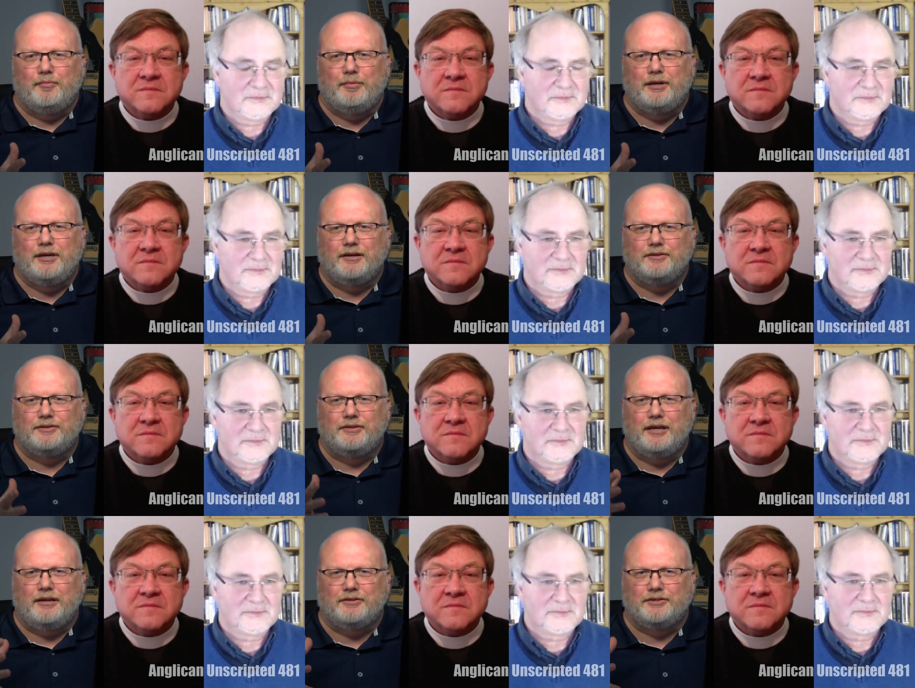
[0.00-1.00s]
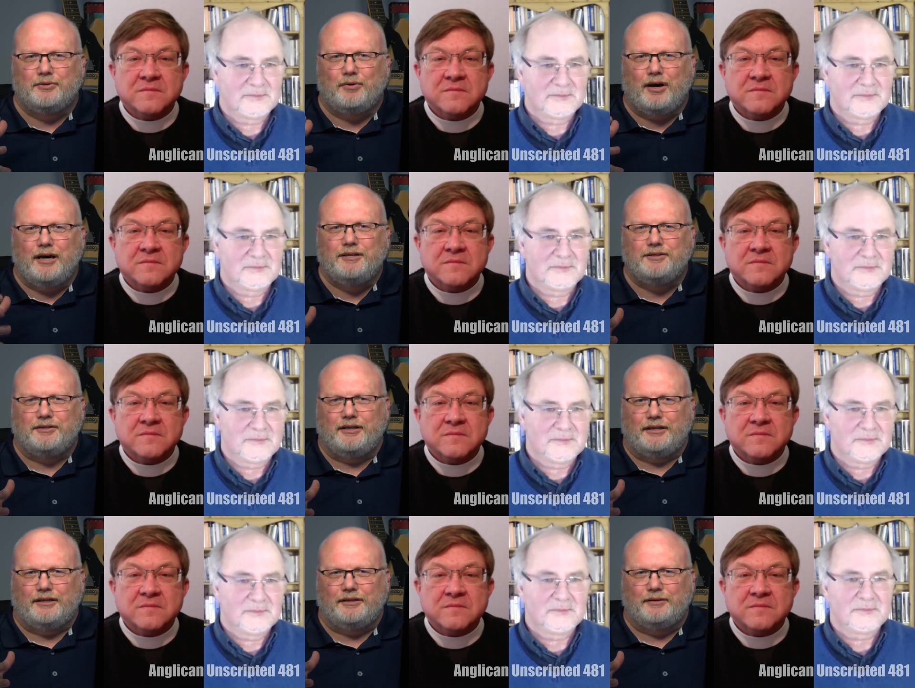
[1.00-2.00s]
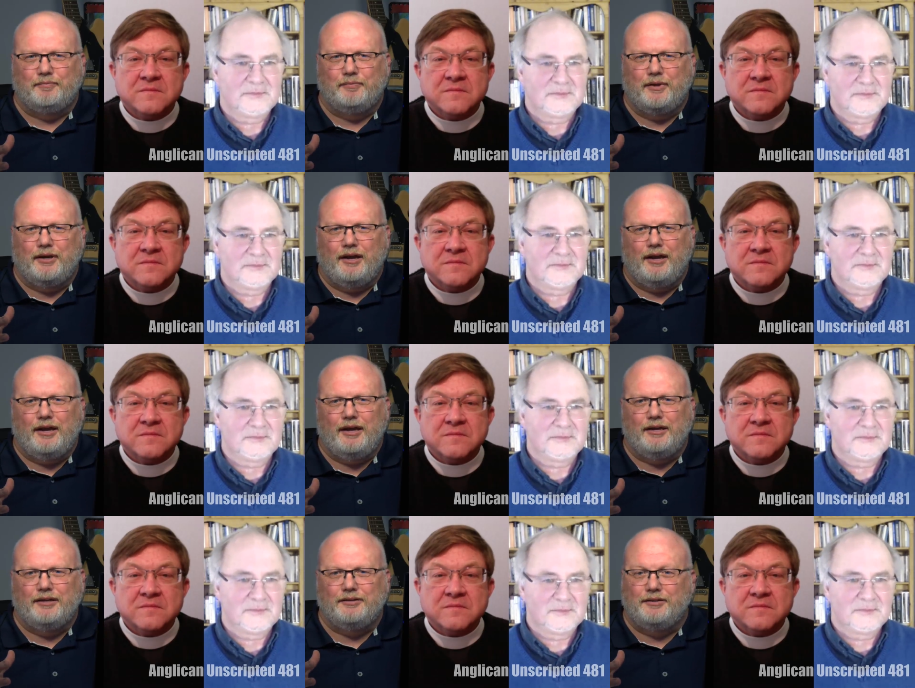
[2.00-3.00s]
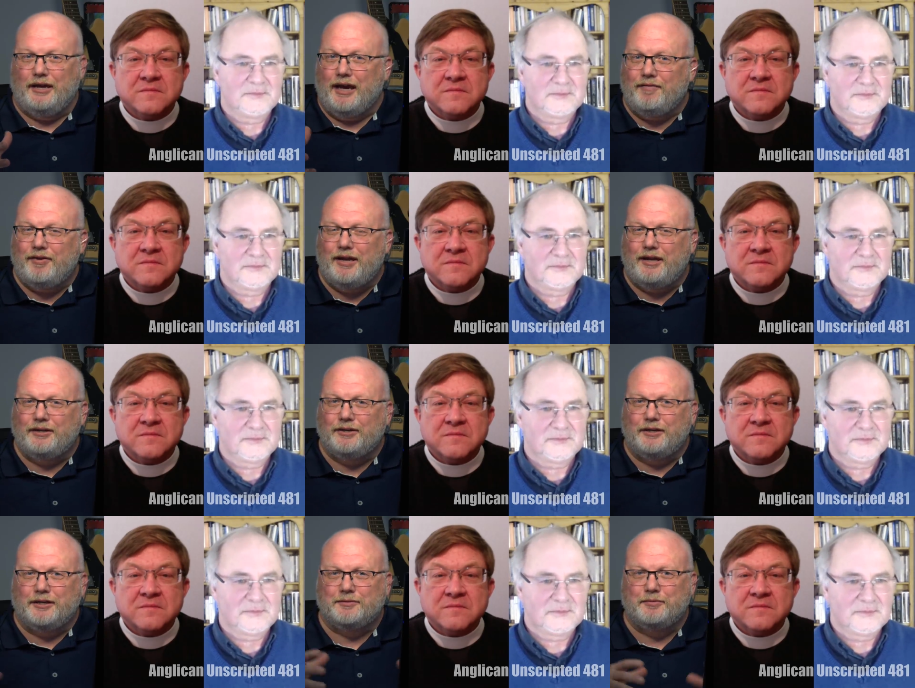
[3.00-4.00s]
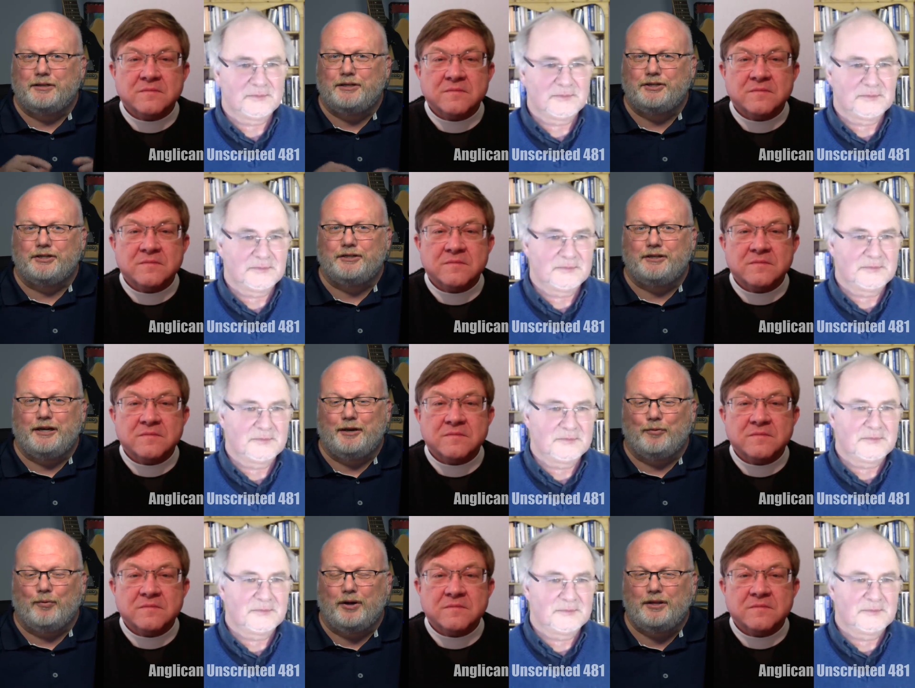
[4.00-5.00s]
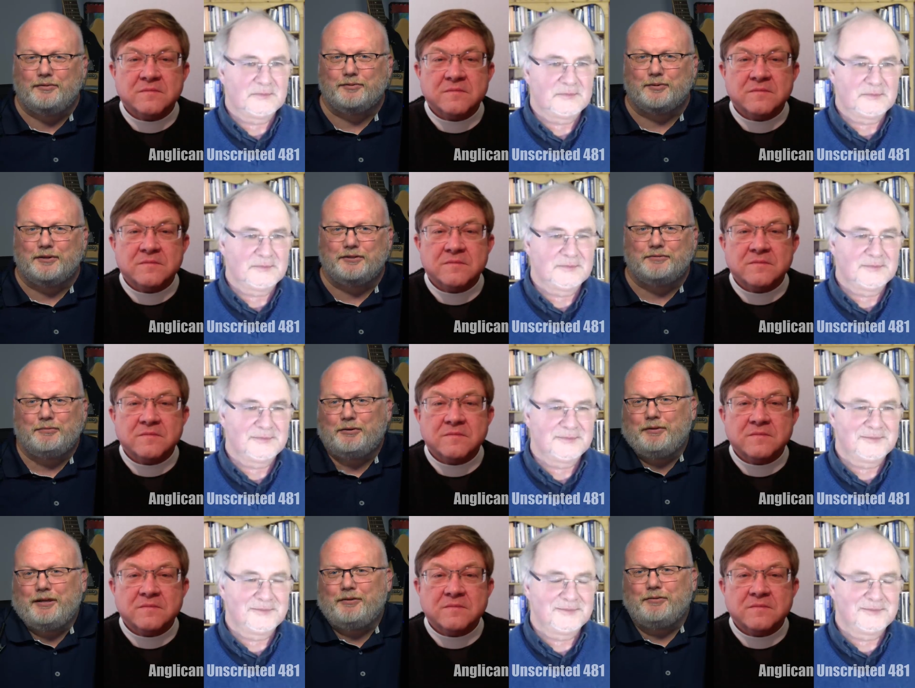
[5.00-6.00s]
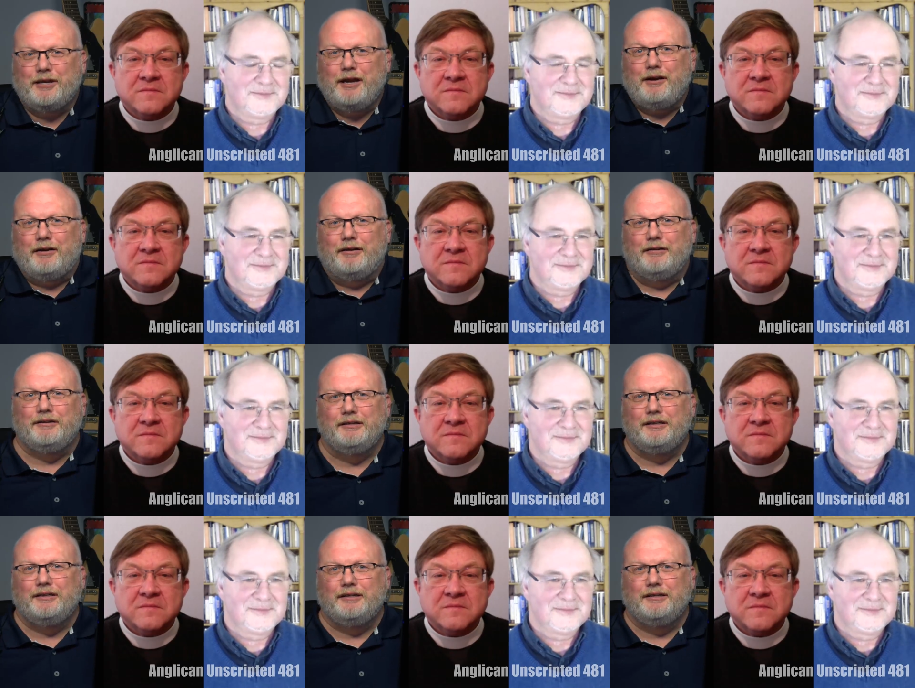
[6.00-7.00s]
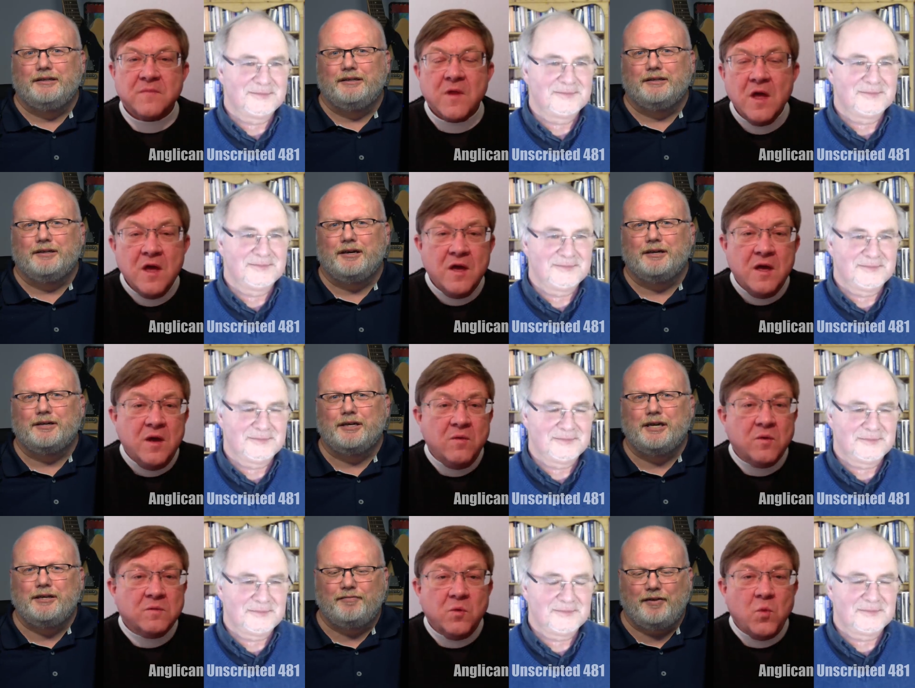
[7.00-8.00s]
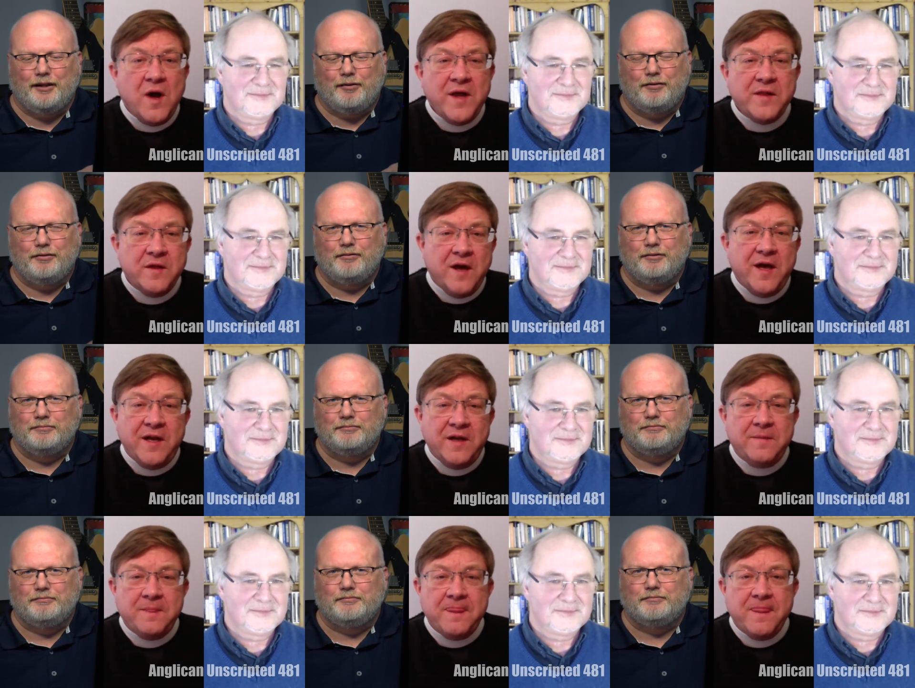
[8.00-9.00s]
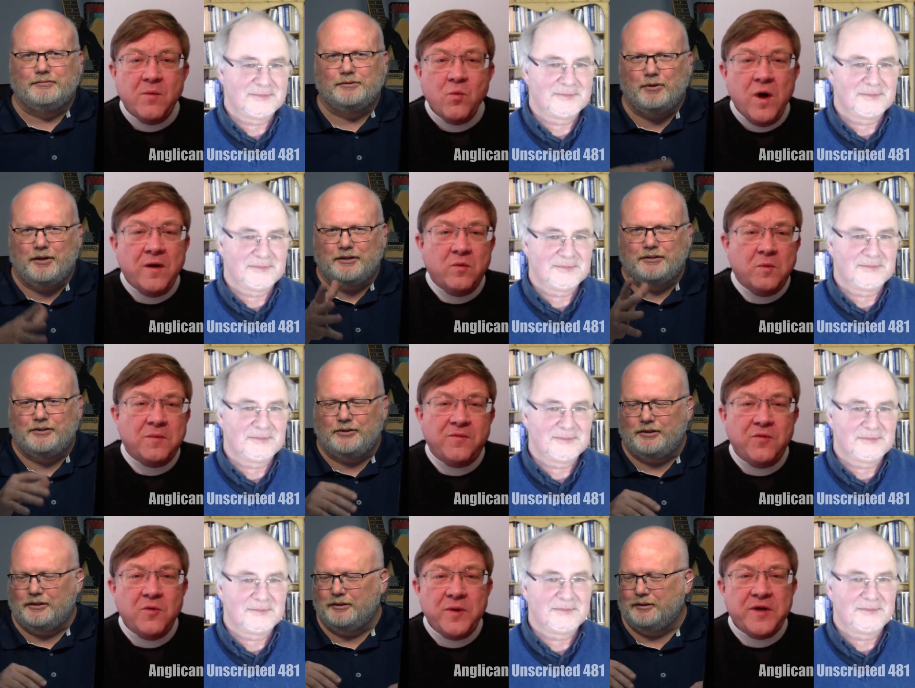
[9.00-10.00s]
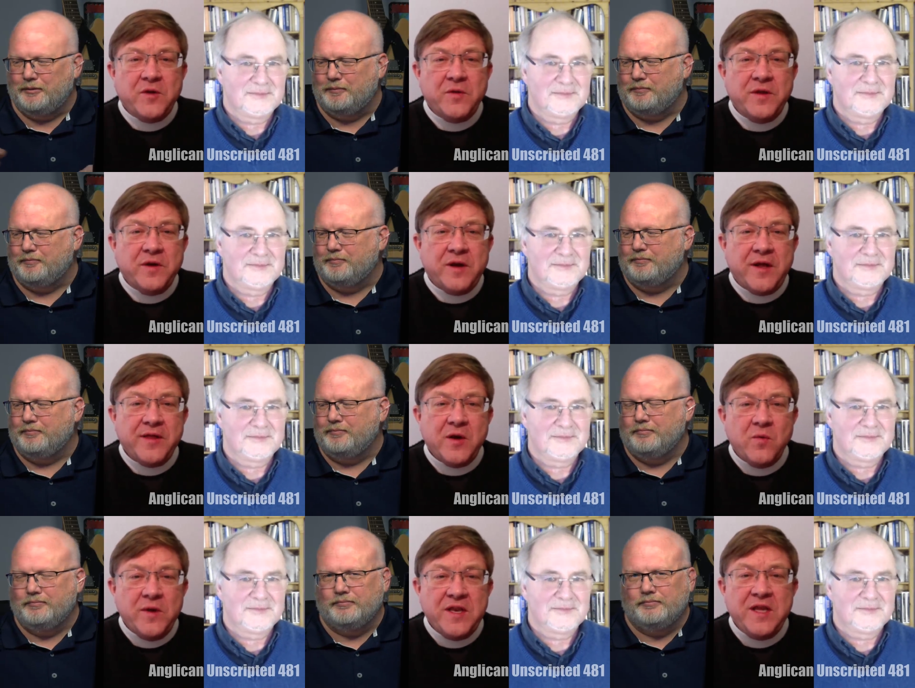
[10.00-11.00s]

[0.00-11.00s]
Speaker 1: because they are so isolated. And Gavin had a good explanation, and one of those was, well, they don't care. Uh, well, can you follow? Why, I, well, well before
Speaker 2: we go there, I think we